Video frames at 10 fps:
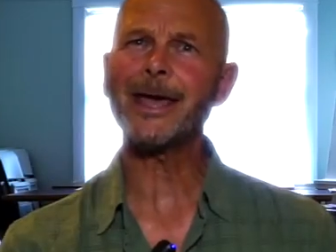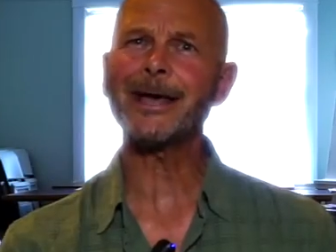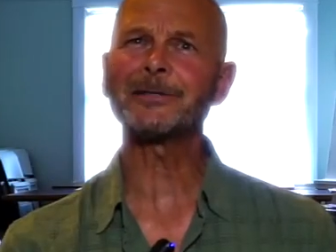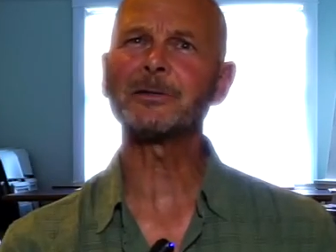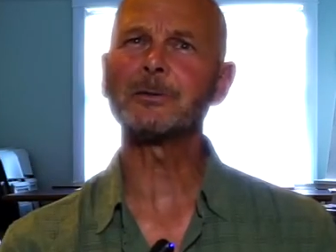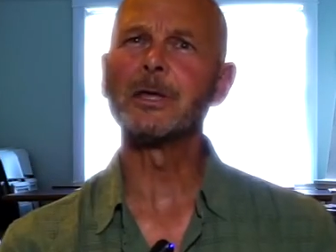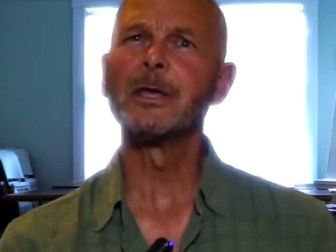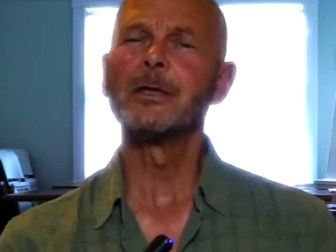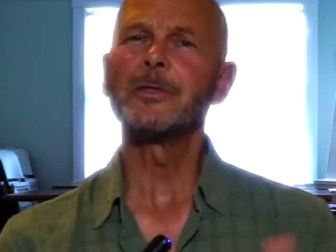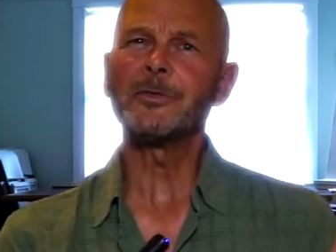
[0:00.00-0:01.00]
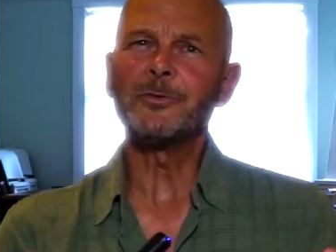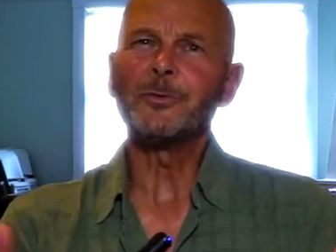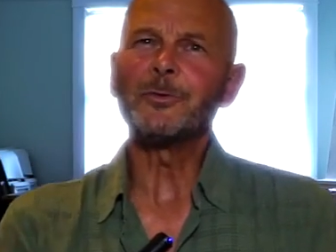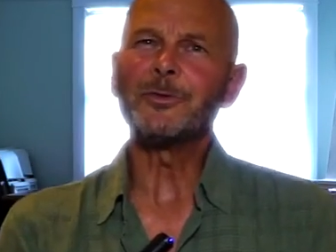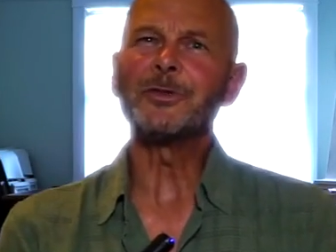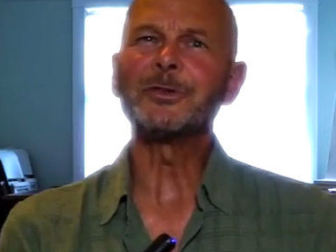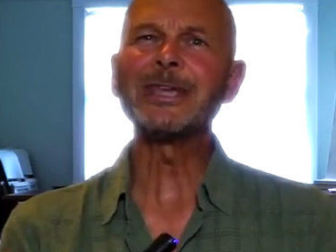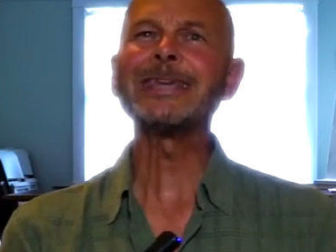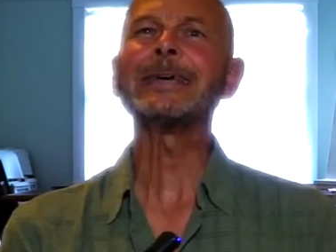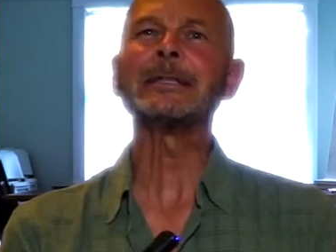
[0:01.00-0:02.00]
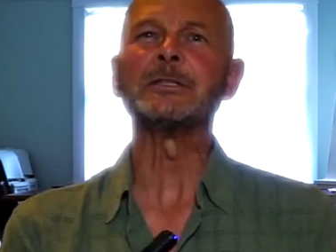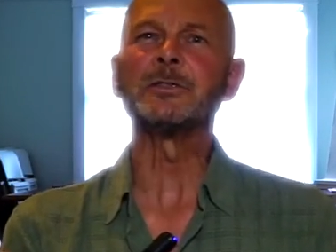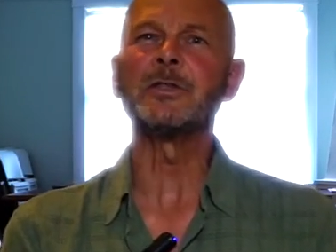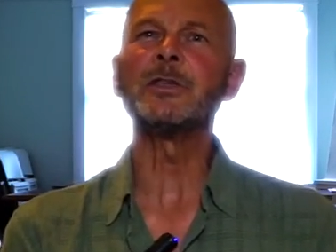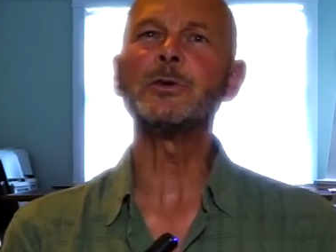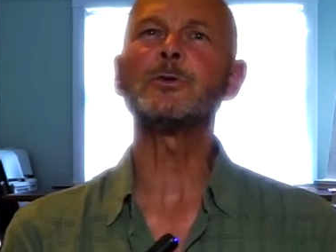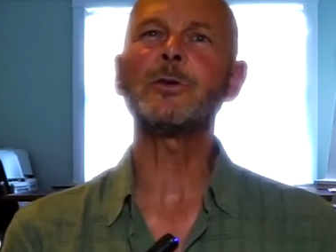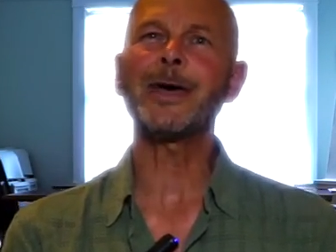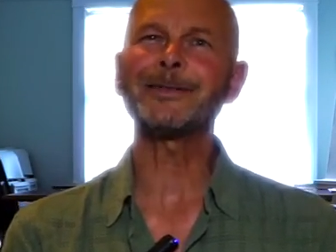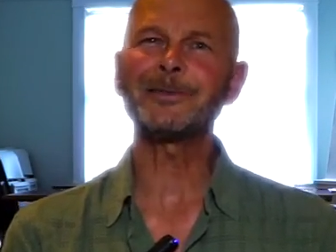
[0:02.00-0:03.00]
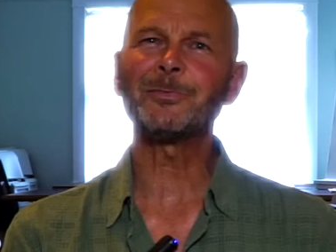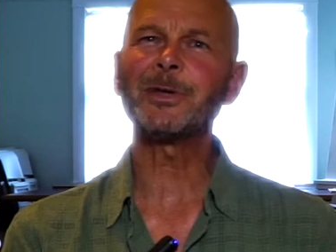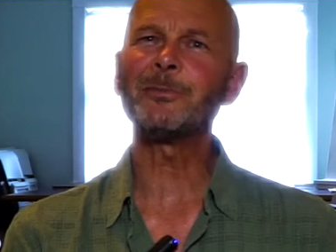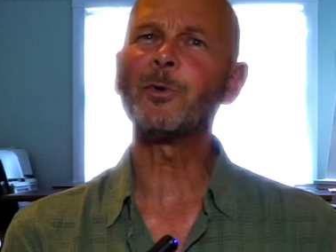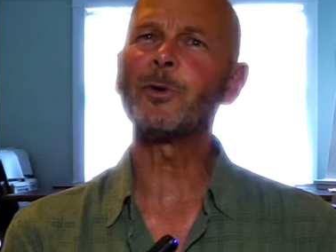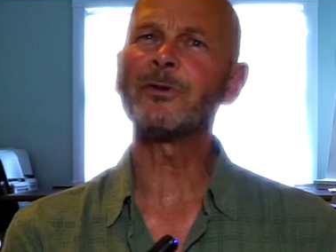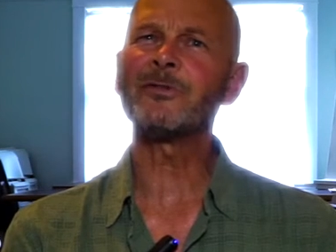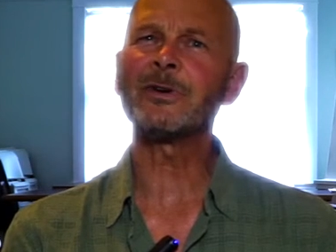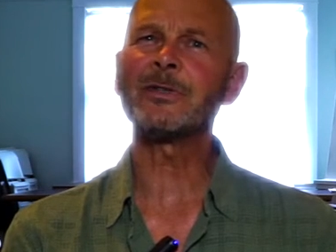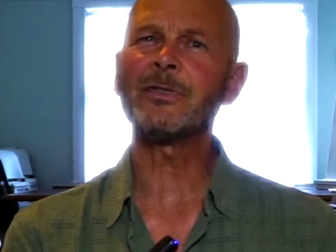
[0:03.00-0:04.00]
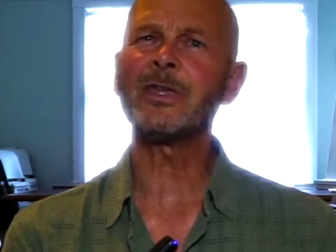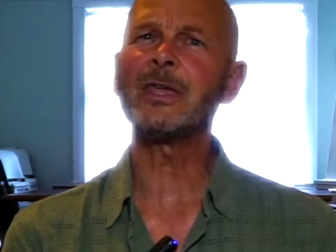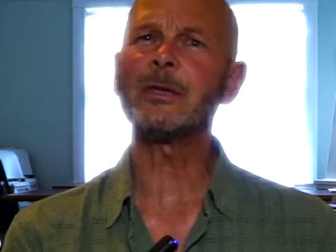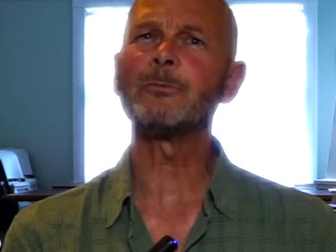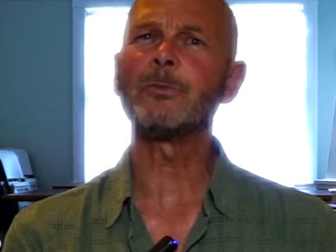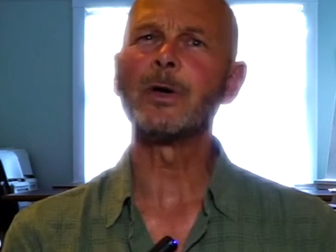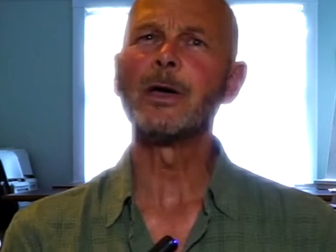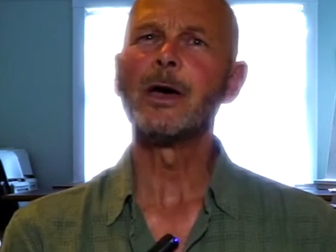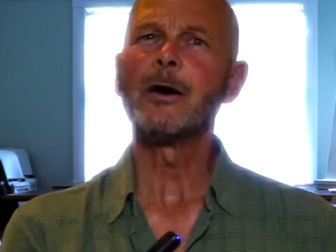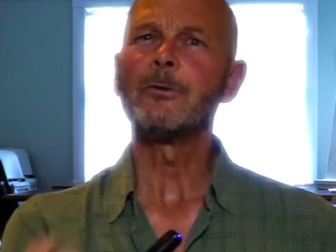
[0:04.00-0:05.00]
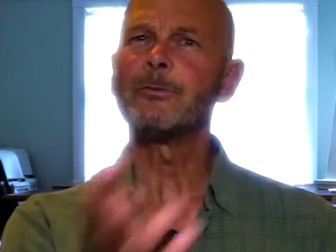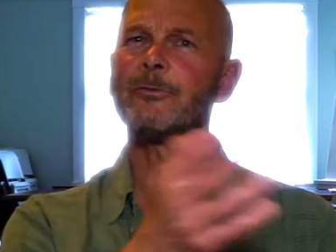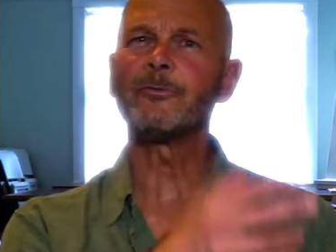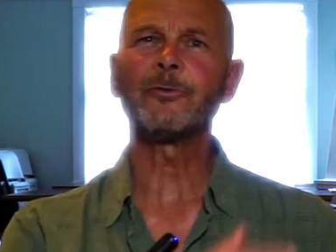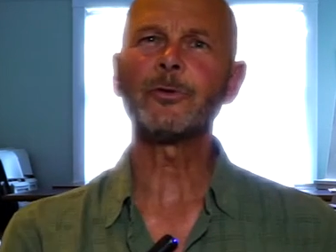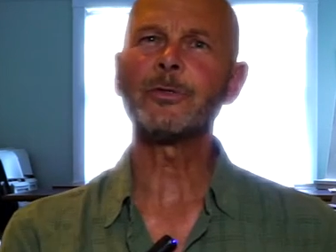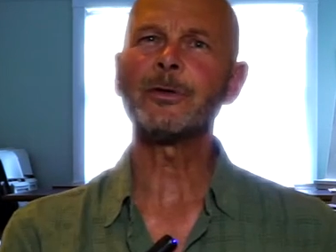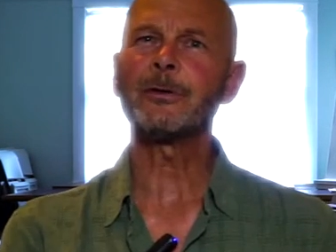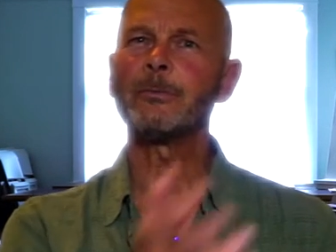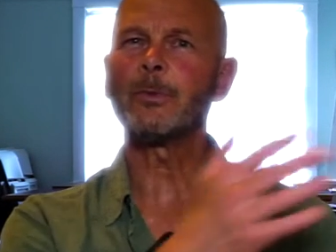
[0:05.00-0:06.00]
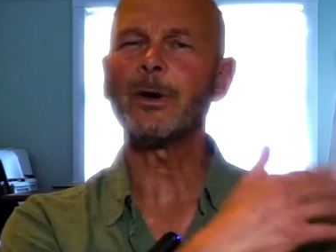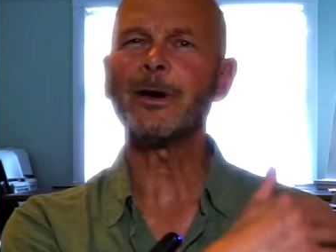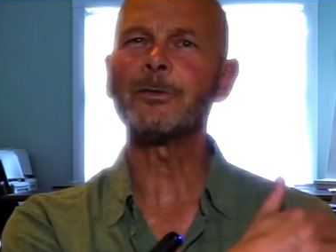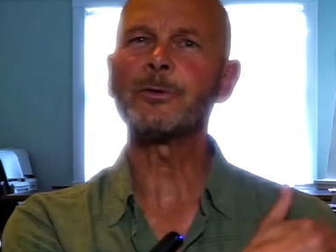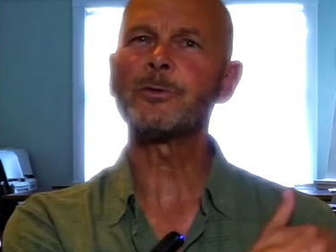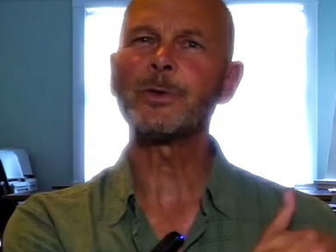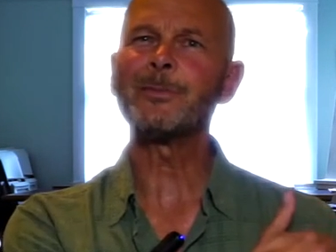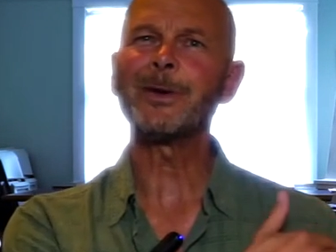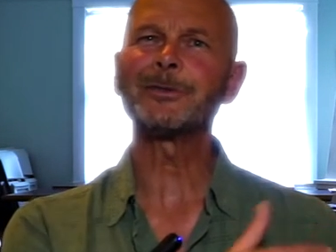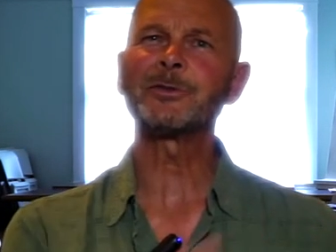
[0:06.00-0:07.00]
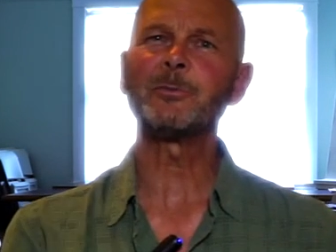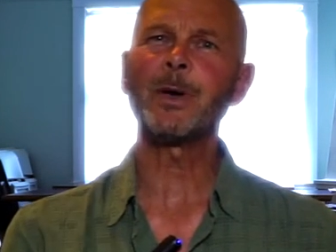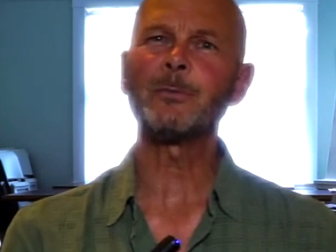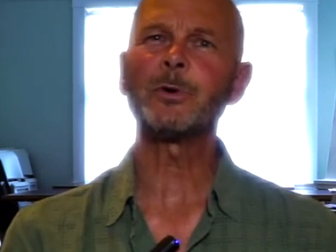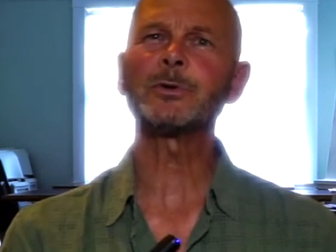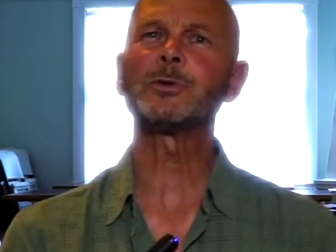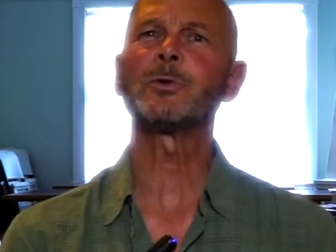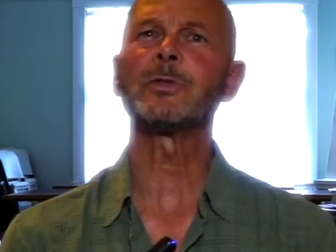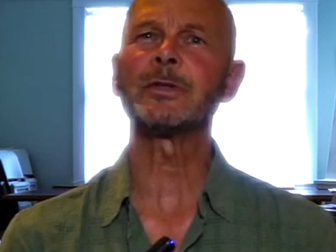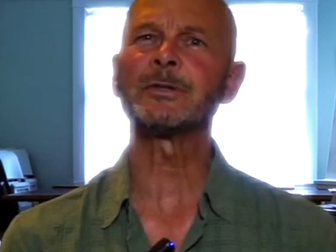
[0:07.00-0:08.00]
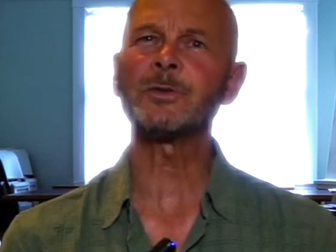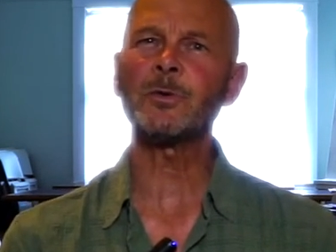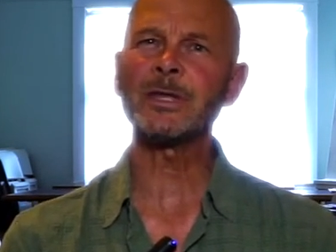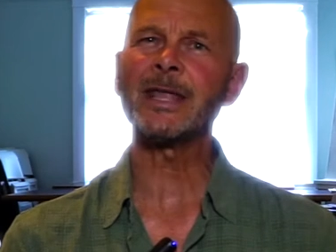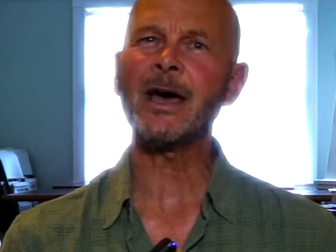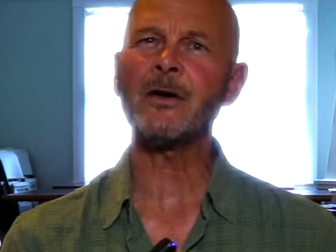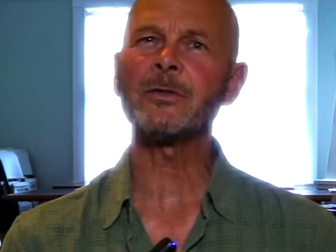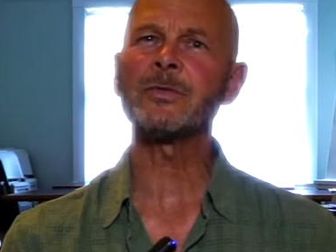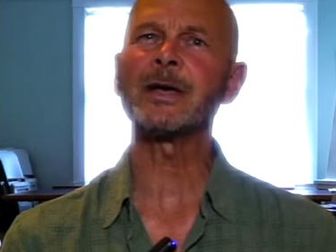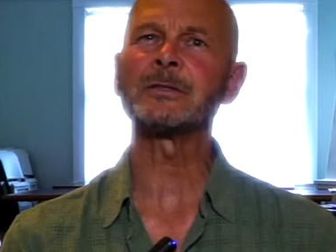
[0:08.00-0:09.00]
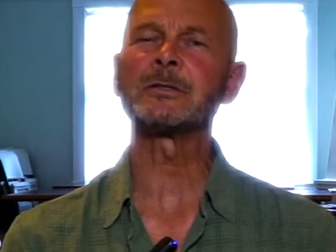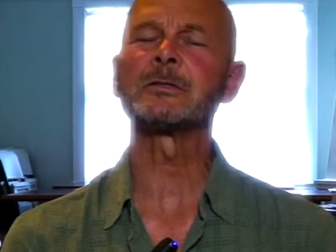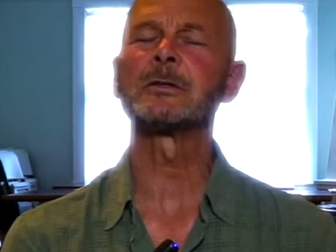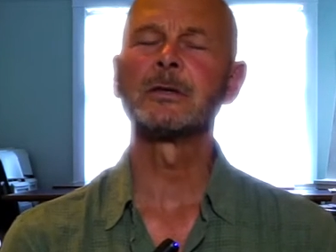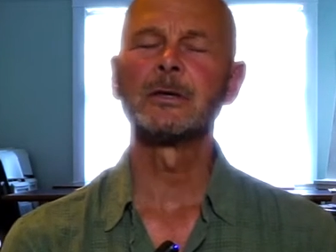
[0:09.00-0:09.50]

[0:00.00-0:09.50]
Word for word: hasn't, that the kids, the youth, hasn't been more of a theme for the other 3 months of my book tour, that it's only now that that's